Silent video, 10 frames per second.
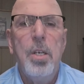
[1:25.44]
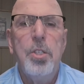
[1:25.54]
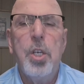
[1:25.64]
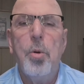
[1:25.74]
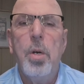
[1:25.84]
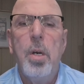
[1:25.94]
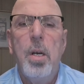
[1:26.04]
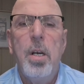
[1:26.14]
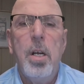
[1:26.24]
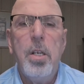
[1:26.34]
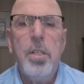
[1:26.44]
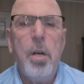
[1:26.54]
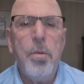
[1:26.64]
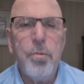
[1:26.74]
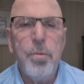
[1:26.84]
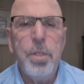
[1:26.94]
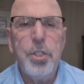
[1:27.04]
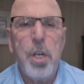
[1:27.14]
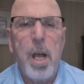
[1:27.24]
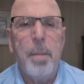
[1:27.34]
So go through the
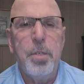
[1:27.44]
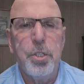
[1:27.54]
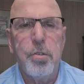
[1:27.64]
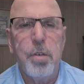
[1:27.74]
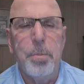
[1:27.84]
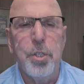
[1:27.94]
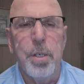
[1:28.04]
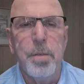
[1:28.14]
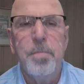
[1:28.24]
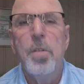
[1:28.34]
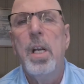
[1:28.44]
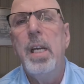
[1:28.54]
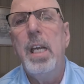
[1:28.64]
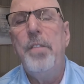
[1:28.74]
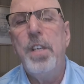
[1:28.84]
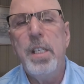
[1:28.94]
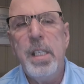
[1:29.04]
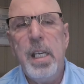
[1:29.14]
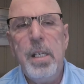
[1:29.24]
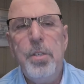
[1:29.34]
job description. If you
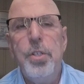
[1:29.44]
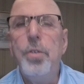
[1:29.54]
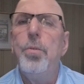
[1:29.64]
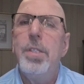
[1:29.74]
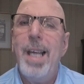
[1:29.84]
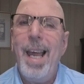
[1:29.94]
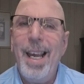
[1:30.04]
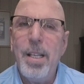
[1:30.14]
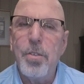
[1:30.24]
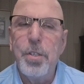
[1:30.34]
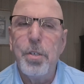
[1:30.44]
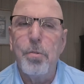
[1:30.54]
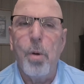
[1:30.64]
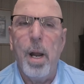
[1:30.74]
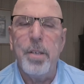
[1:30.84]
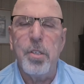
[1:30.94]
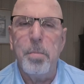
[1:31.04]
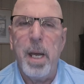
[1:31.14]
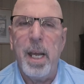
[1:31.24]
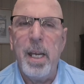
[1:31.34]
need to tailor your
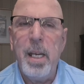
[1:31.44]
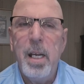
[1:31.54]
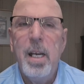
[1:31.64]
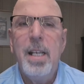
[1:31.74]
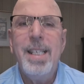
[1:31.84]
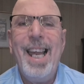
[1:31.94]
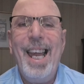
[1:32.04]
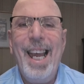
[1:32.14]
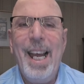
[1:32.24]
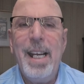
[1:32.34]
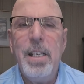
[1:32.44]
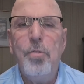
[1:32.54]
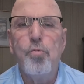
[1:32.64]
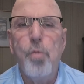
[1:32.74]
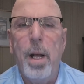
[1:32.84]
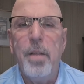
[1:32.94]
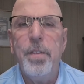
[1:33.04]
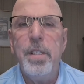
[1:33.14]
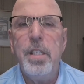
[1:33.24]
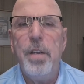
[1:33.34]
resume to add in
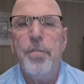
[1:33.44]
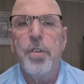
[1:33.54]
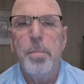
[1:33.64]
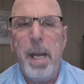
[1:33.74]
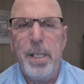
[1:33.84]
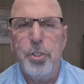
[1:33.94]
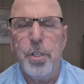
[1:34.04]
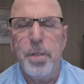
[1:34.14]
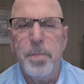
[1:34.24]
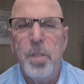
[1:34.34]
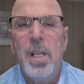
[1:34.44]
relevant information